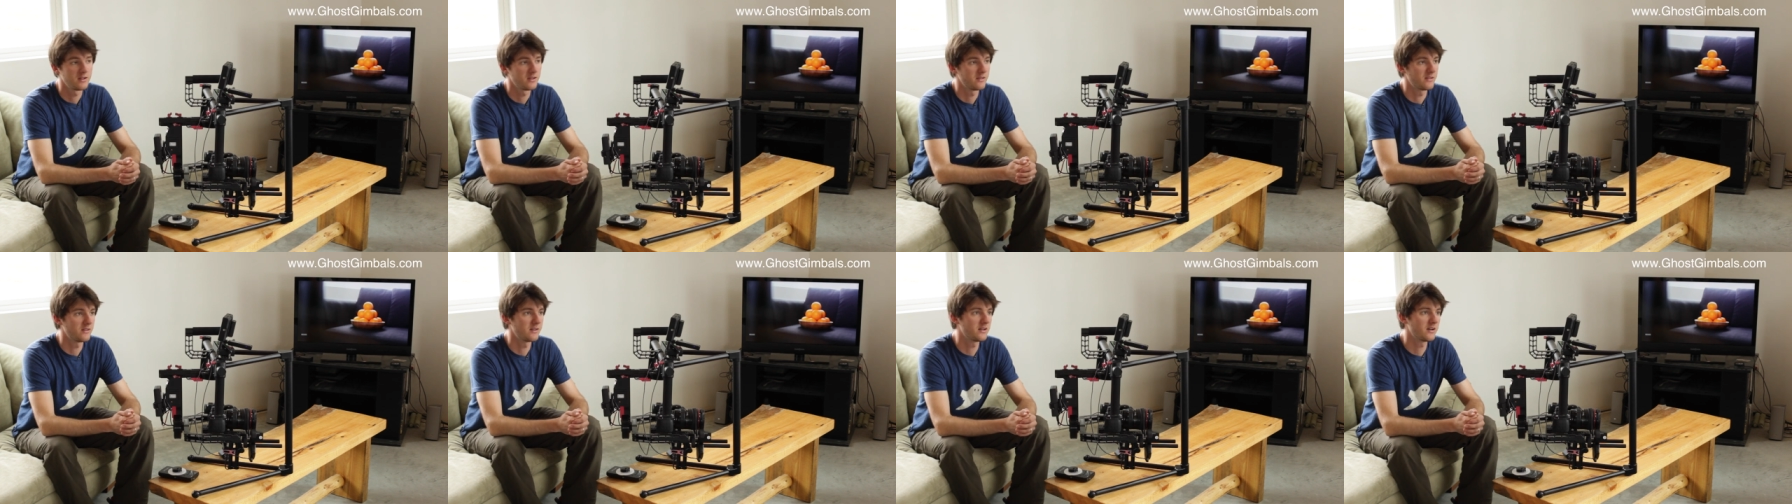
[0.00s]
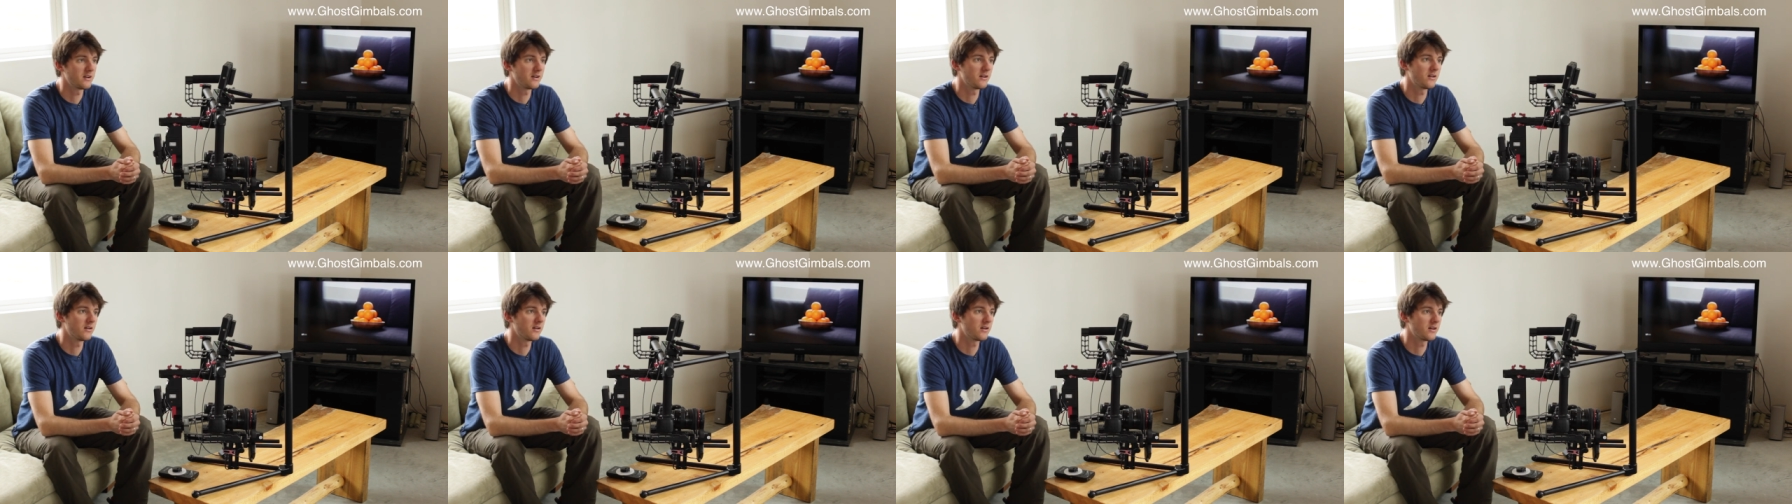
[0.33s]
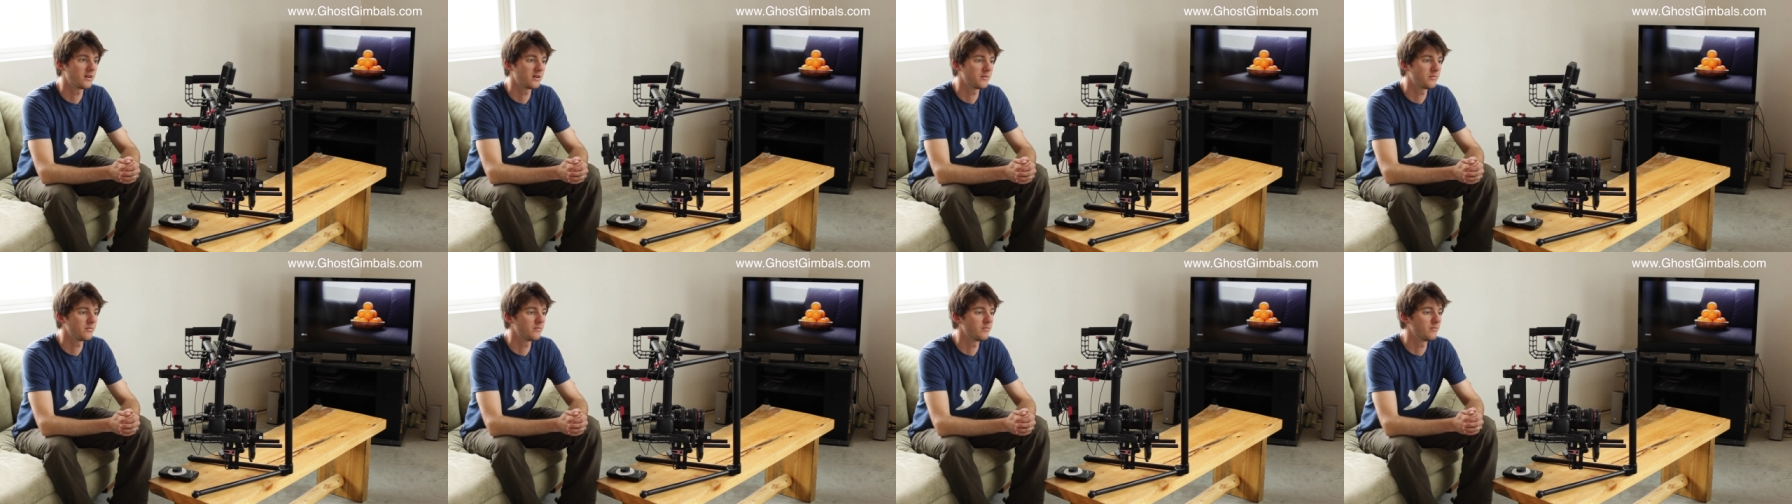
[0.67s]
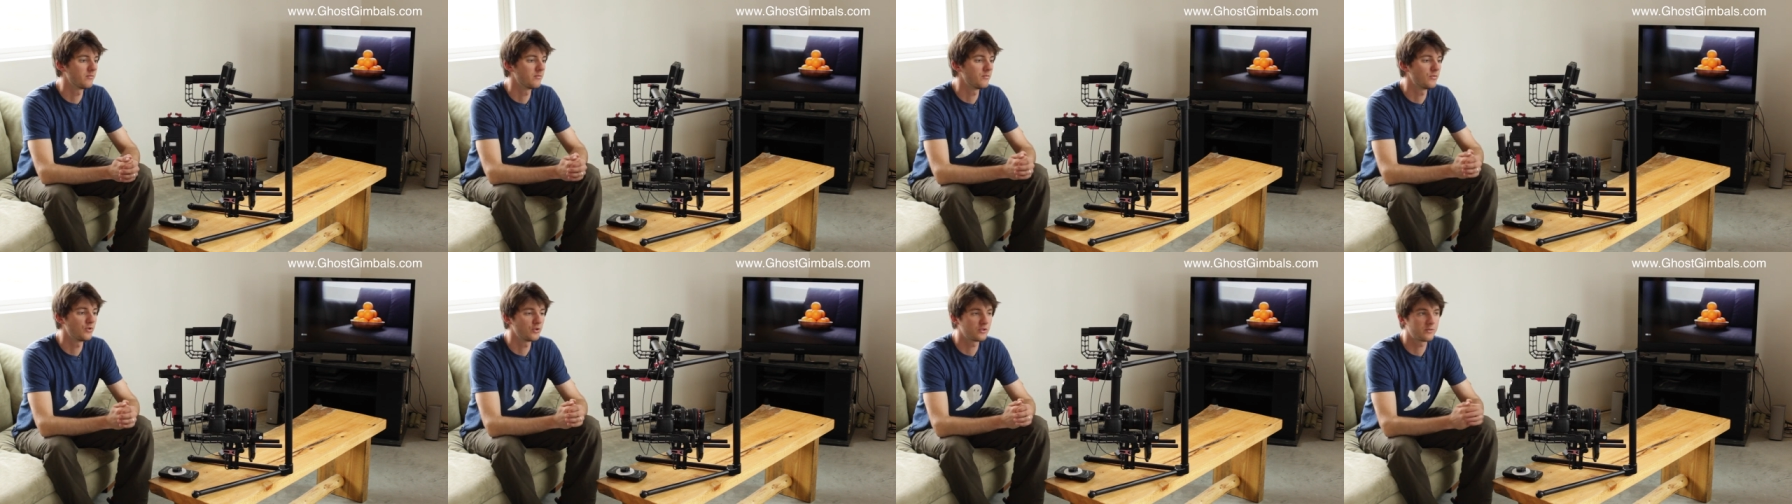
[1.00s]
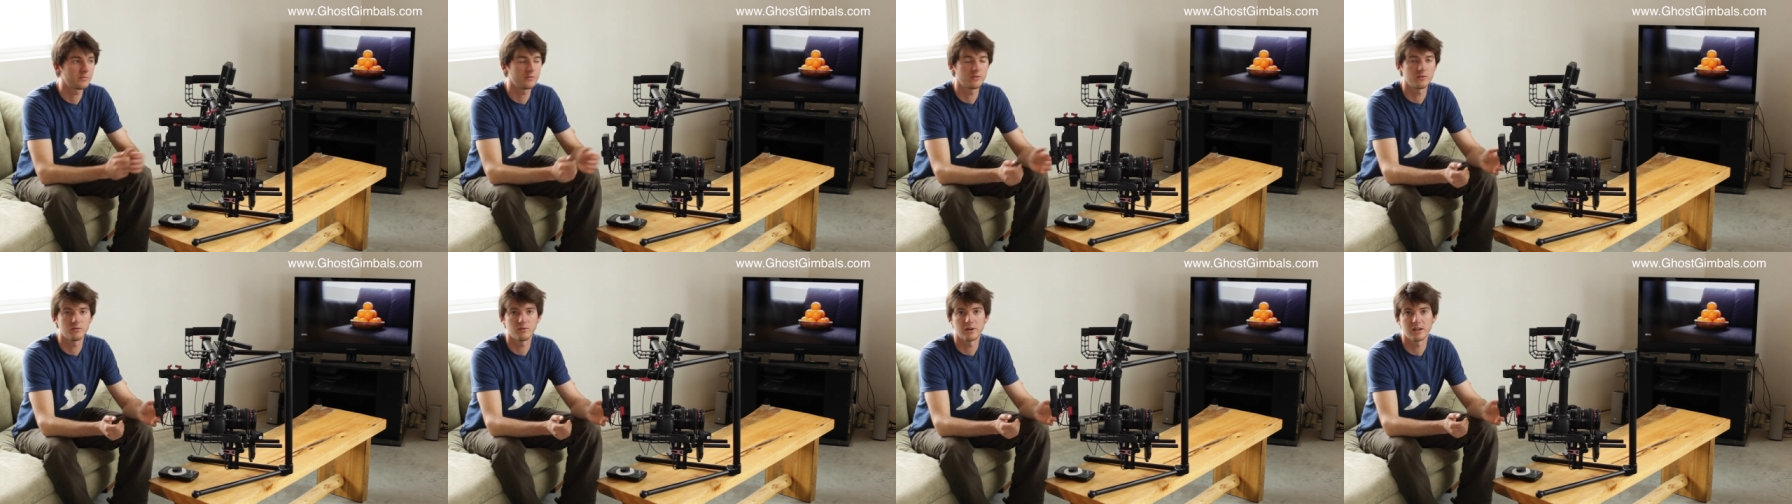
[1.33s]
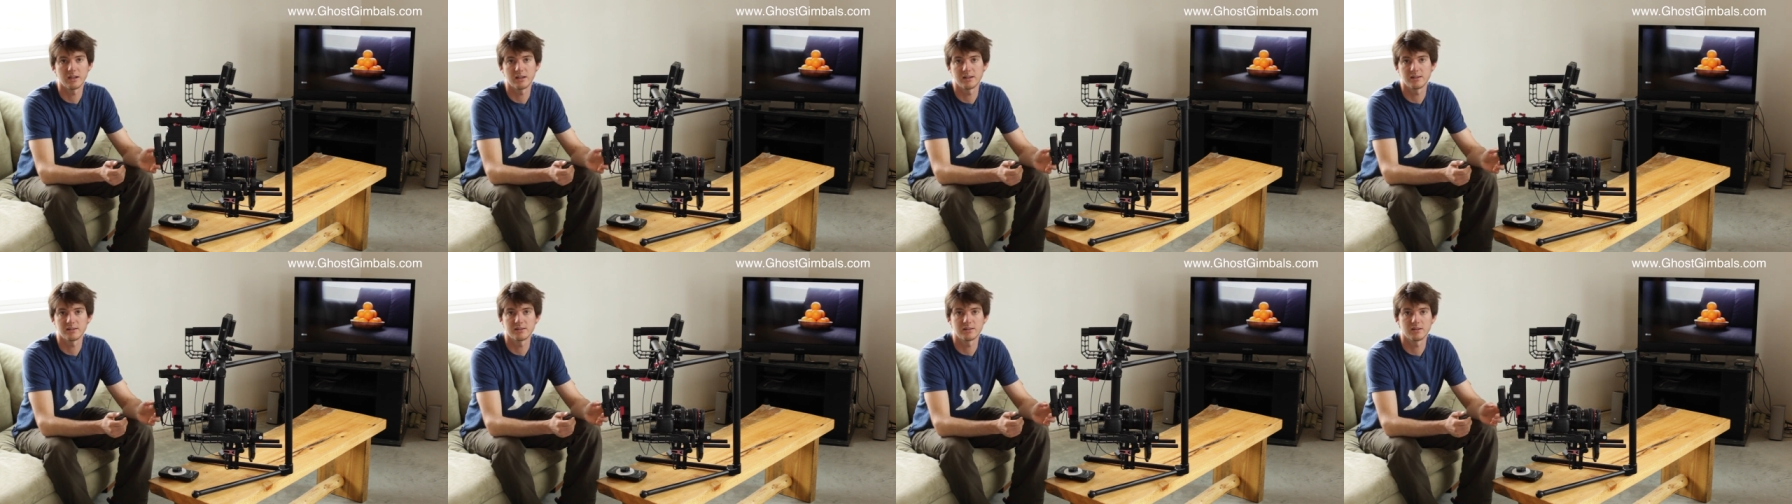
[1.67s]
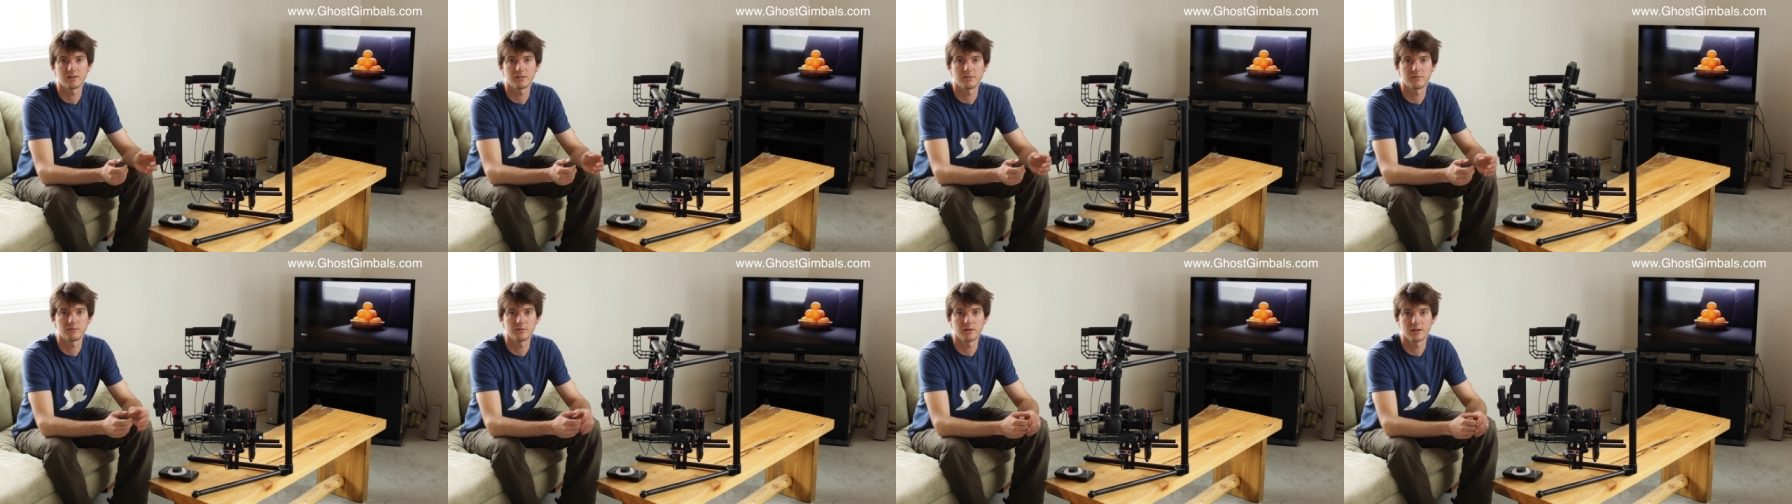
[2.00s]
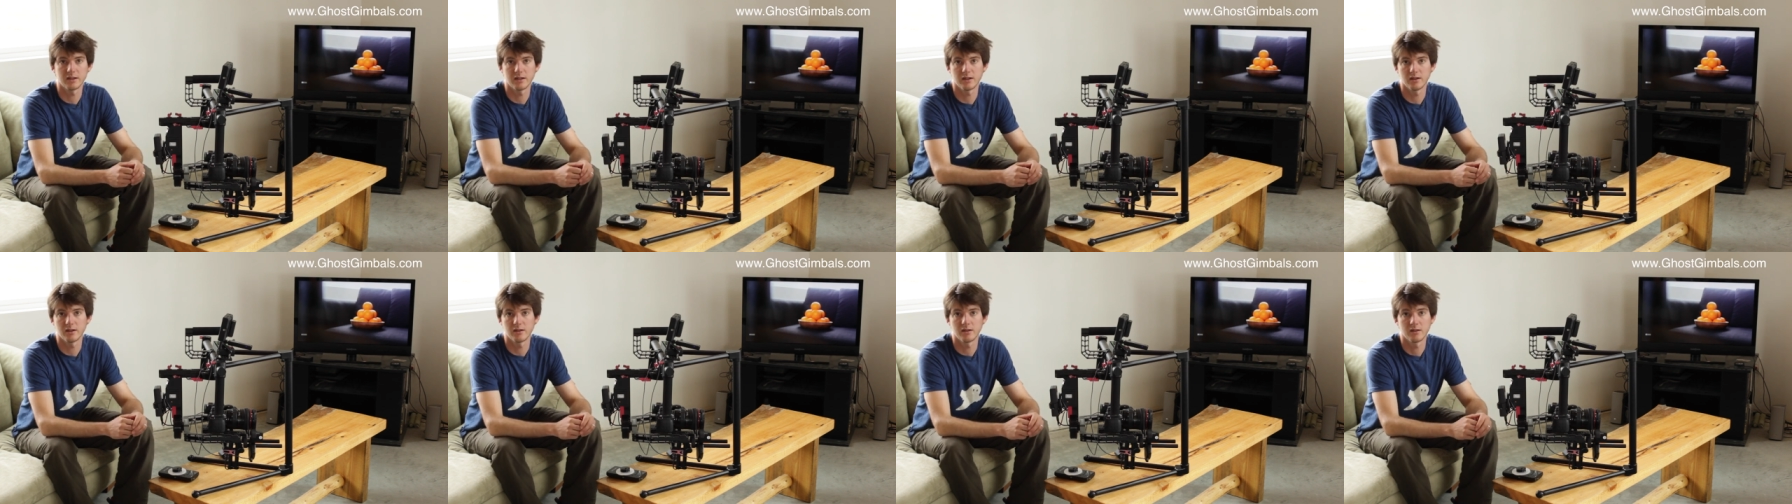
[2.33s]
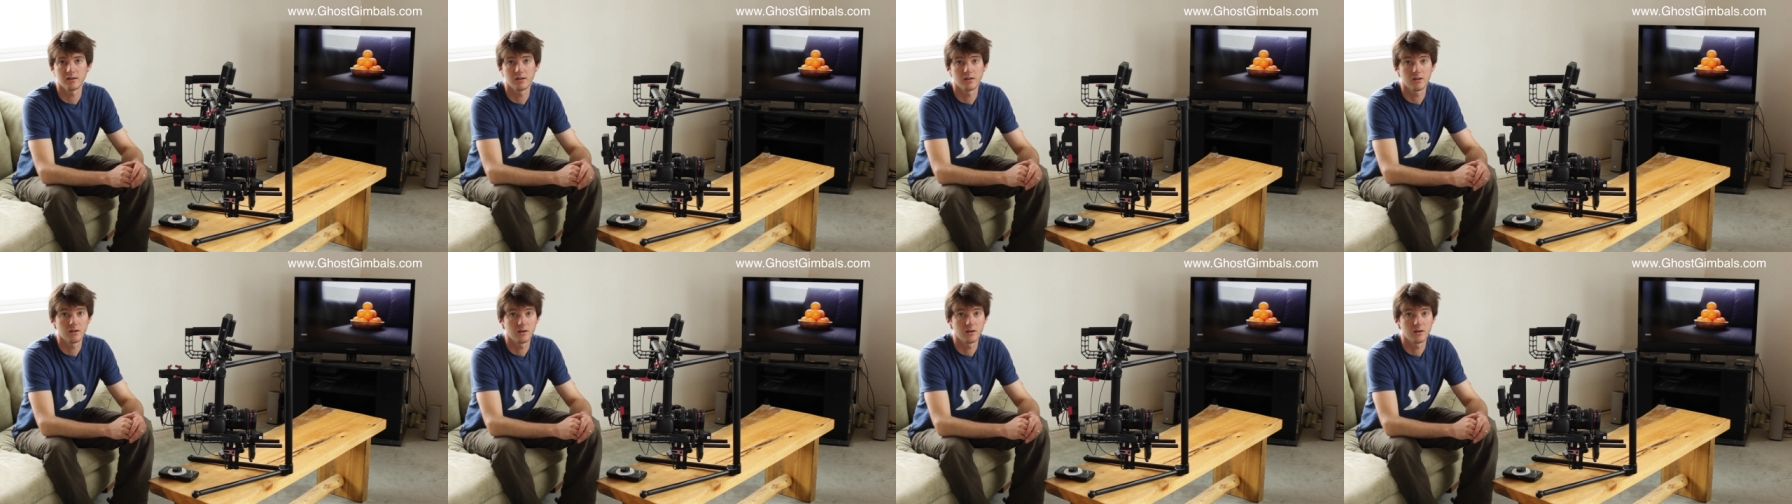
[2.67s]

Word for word: There are multiple ways of rigging